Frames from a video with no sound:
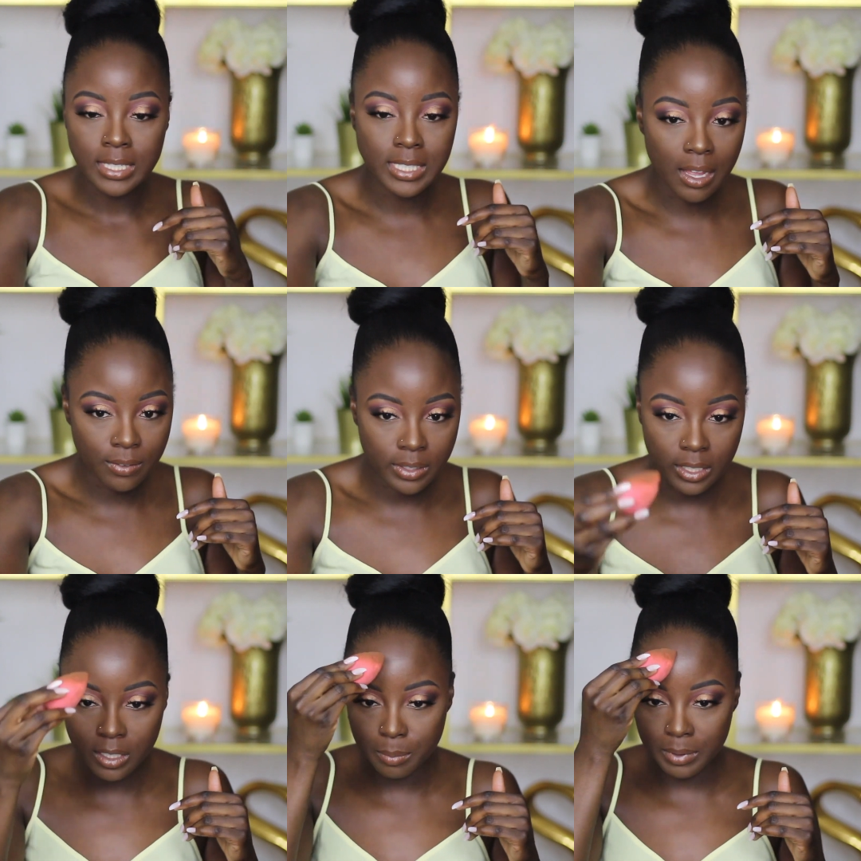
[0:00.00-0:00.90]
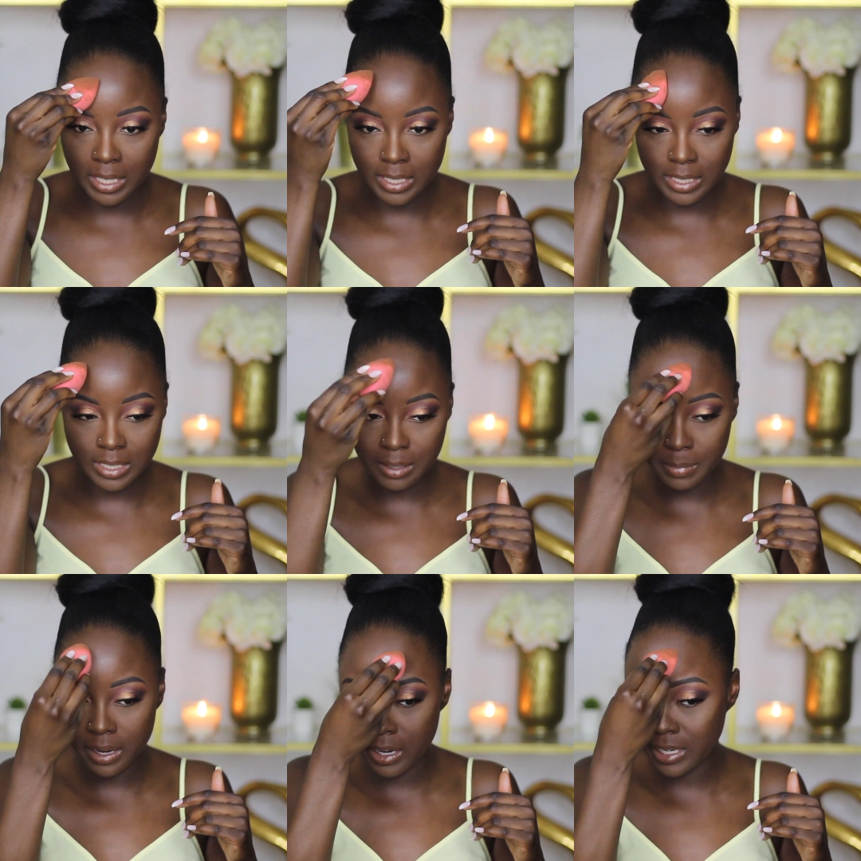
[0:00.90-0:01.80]
Definitely could have blended
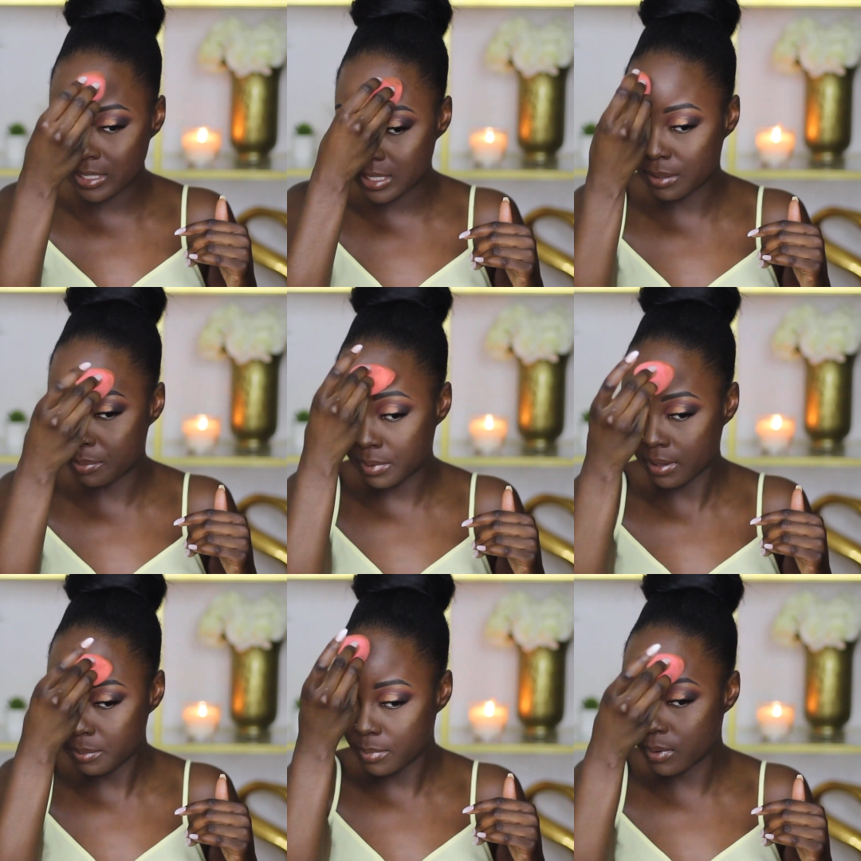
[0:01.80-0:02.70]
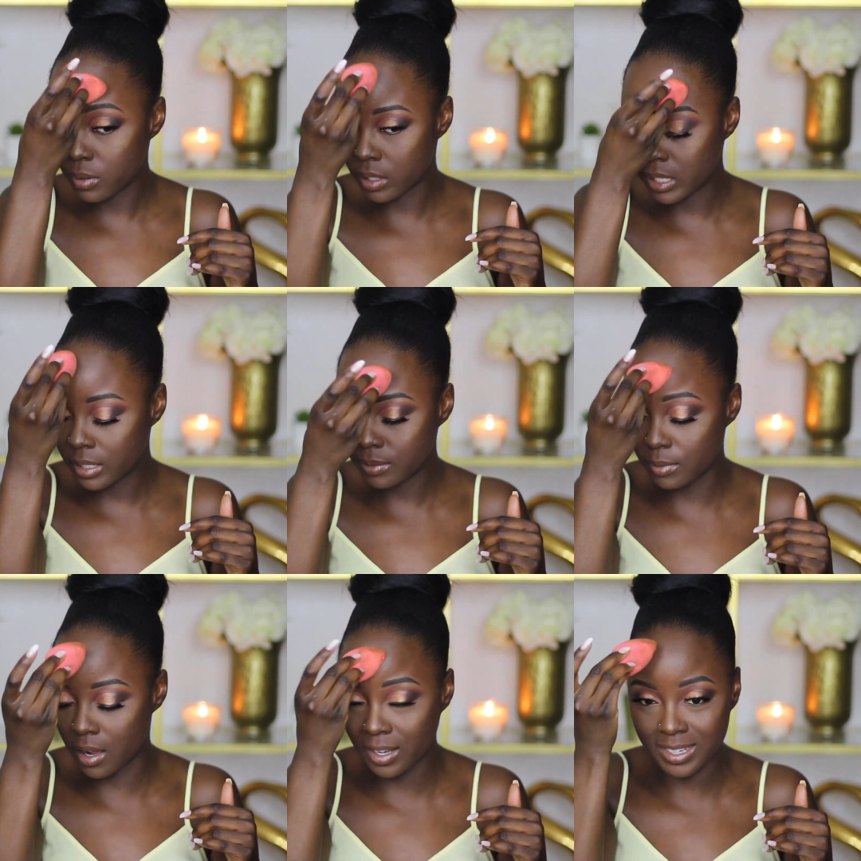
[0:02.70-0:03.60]
some areas in a bit more,
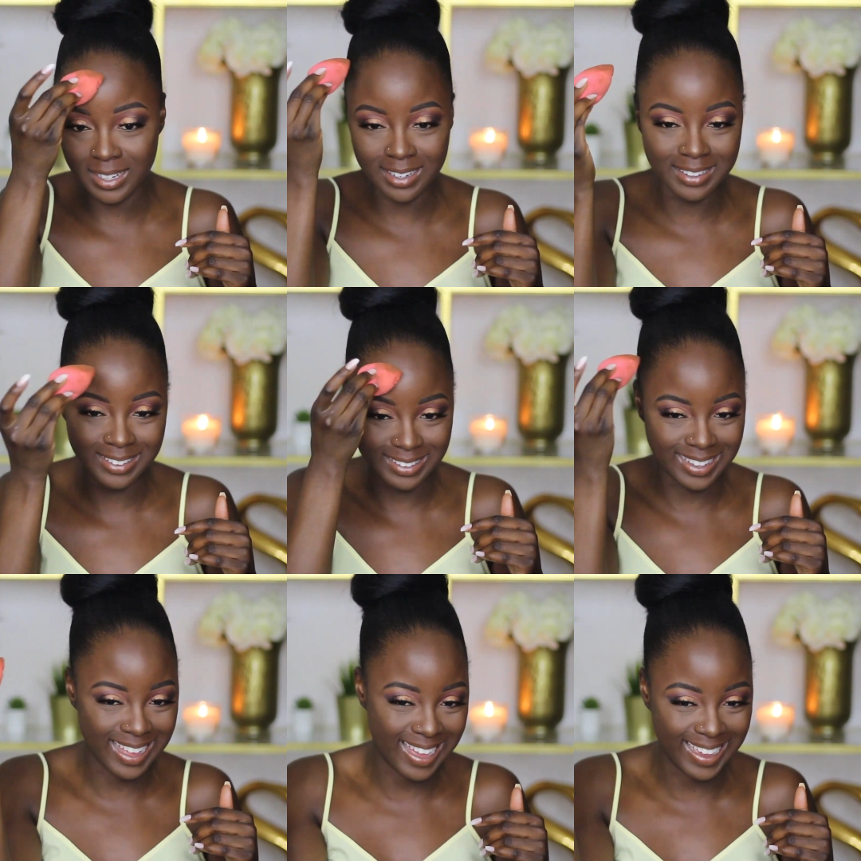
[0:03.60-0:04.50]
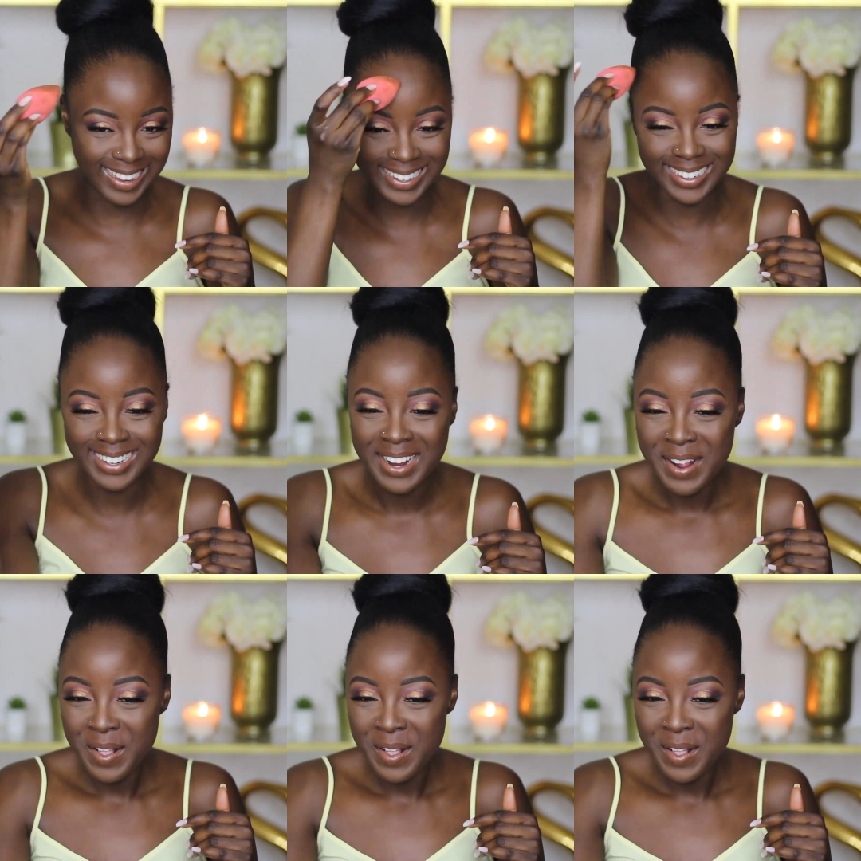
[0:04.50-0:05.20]
not gonna lie.